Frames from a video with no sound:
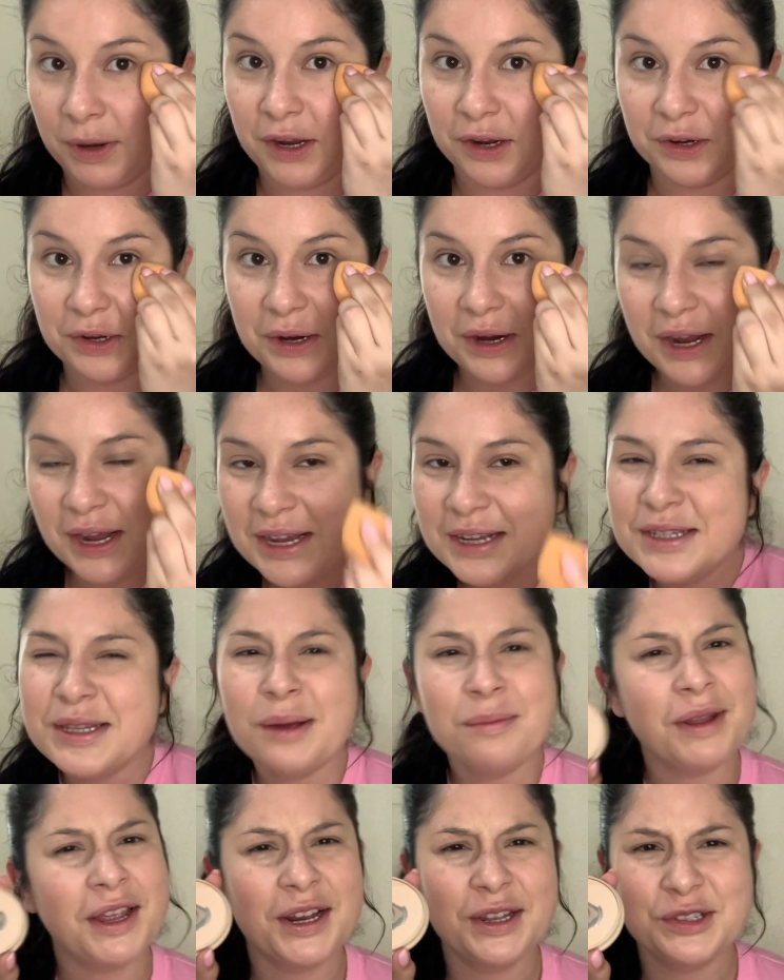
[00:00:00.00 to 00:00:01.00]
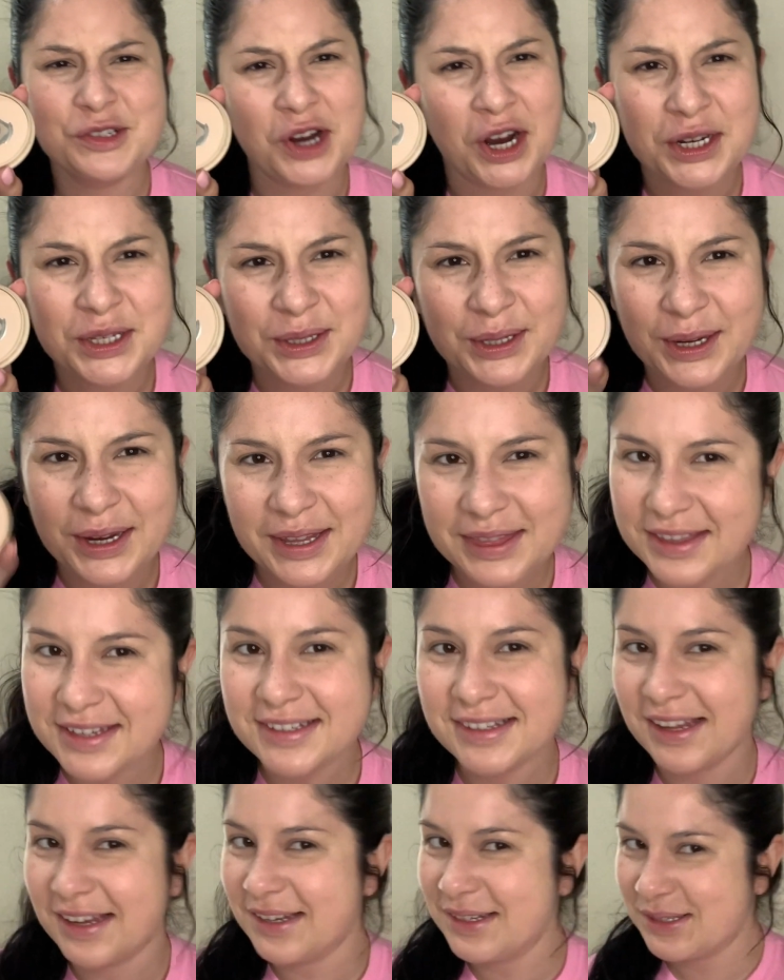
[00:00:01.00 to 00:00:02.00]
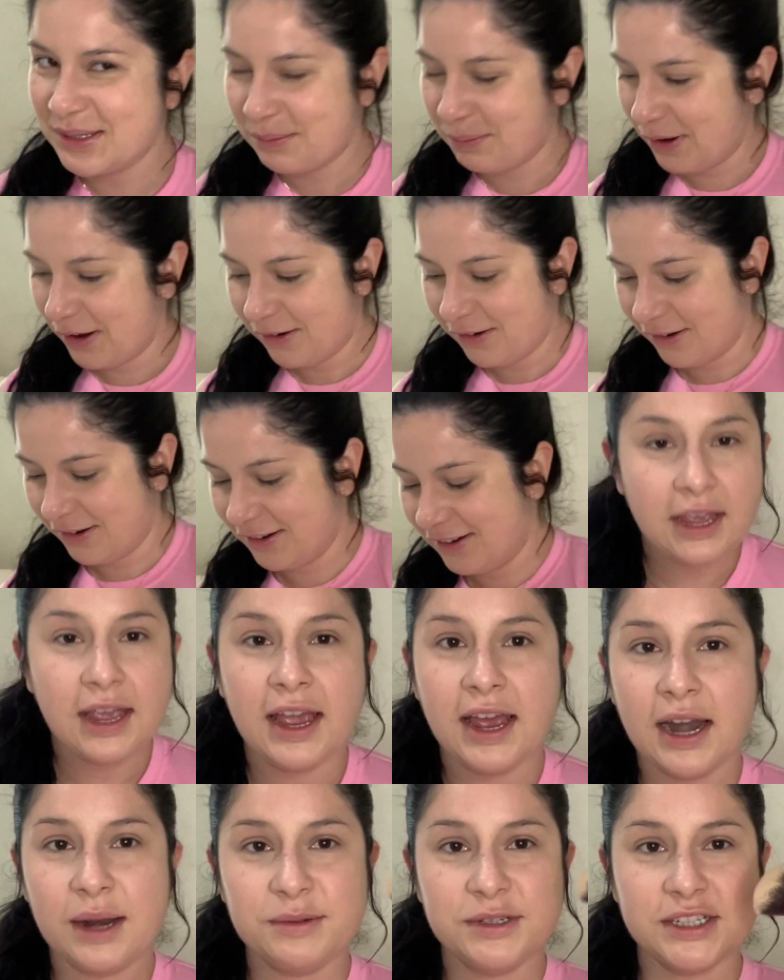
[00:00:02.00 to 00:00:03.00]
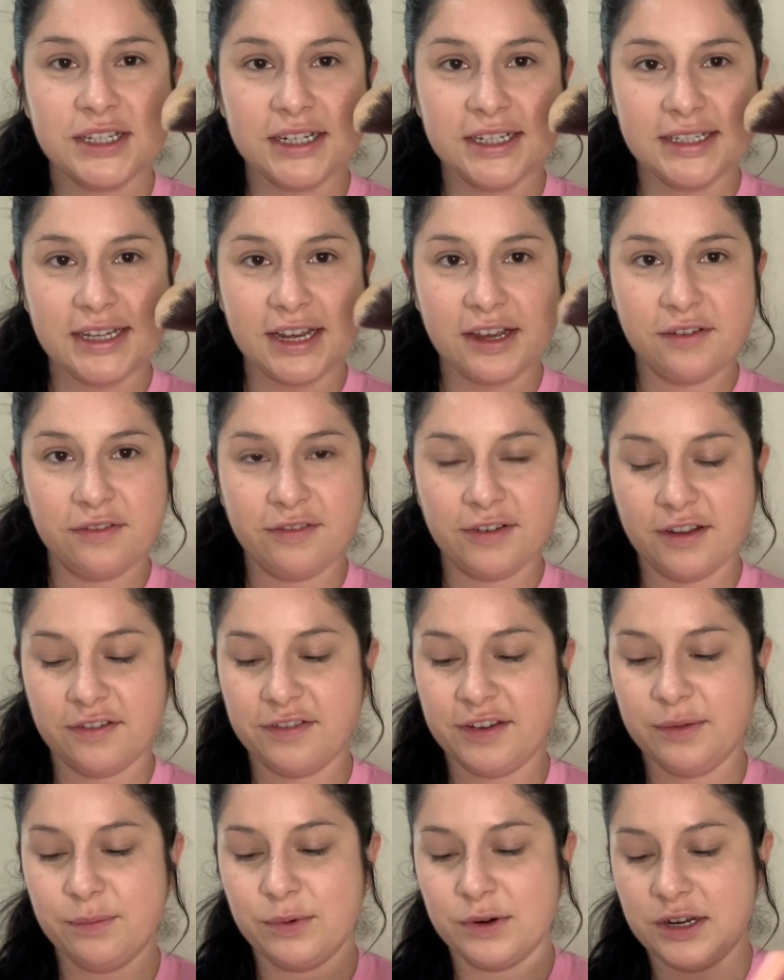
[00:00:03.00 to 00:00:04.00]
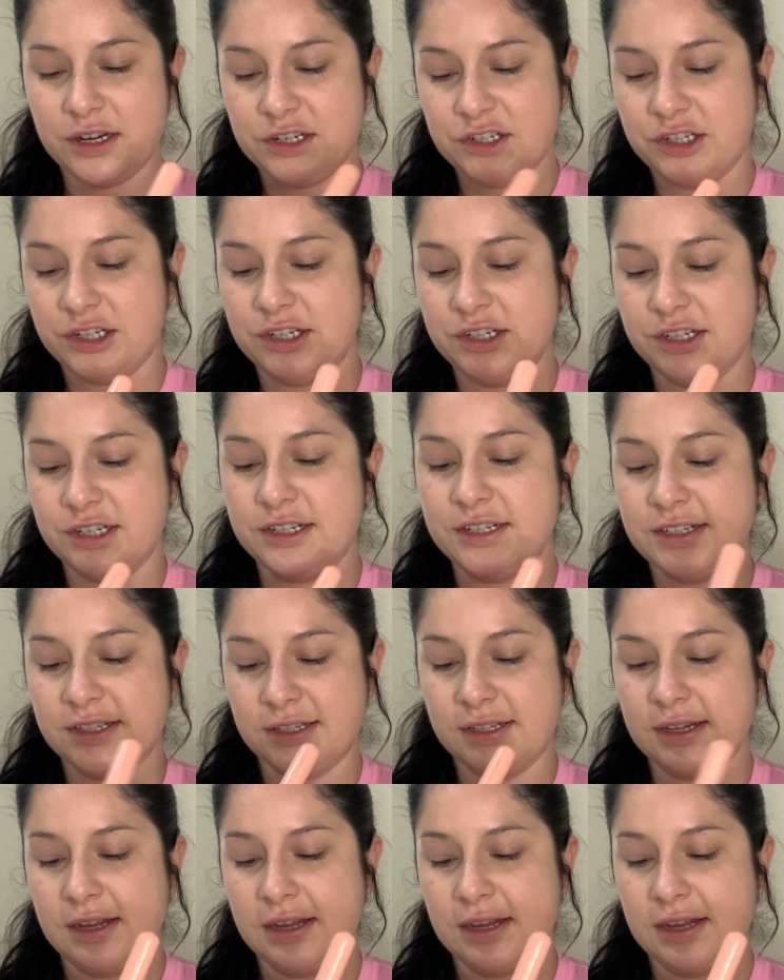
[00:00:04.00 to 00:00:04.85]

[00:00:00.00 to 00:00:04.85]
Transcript: under eyes. I'm trying to look at this like it's a mirror. And I'm just gonna take a fluffy brush and just,